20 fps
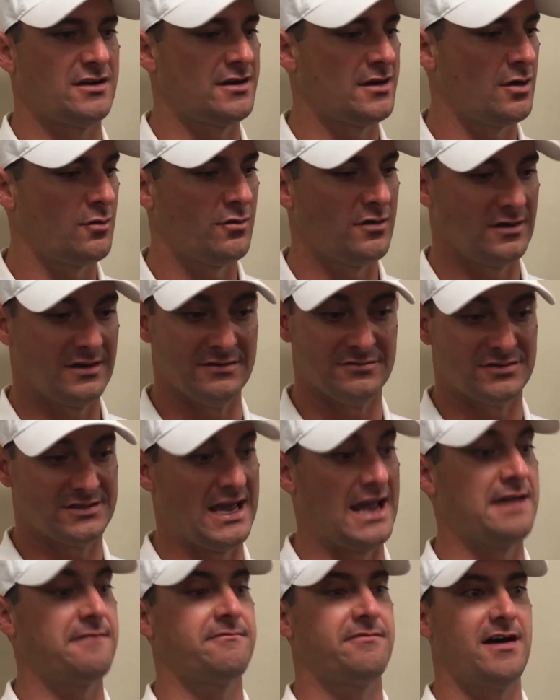You know, it was
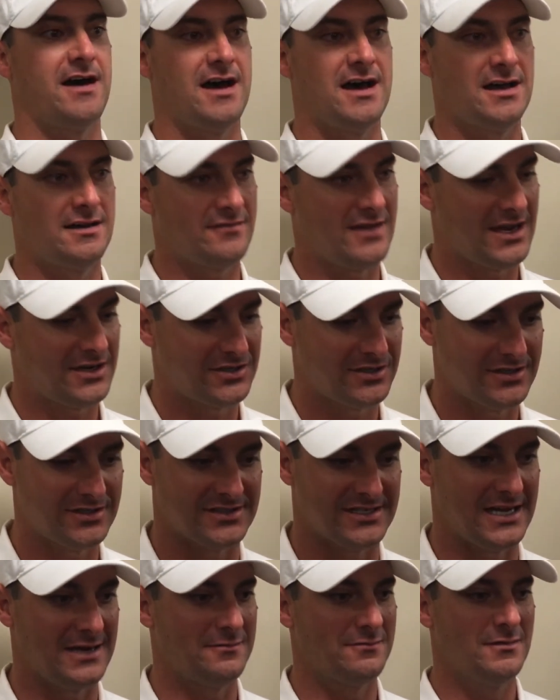game five, actually,
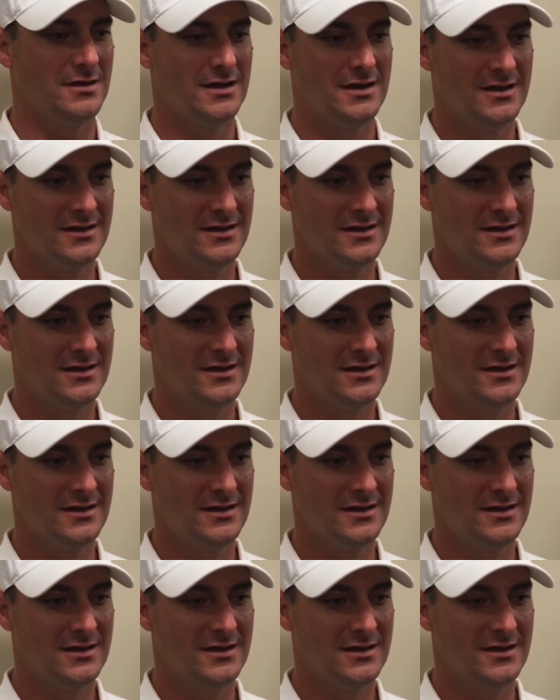same